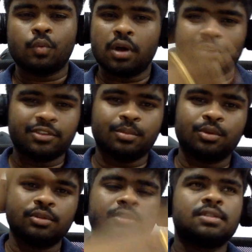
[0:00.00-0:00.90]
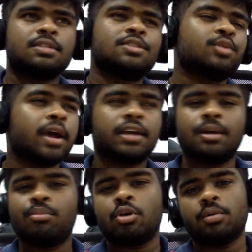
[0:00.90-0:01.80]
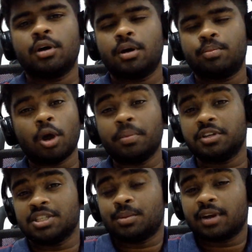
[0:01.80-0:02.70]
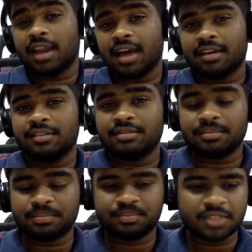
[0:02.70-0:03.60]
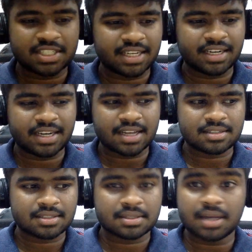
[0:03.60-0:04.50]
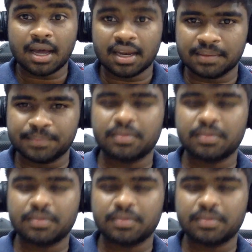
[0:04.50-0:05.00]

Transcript: One of the most striking properties about light is that it has color.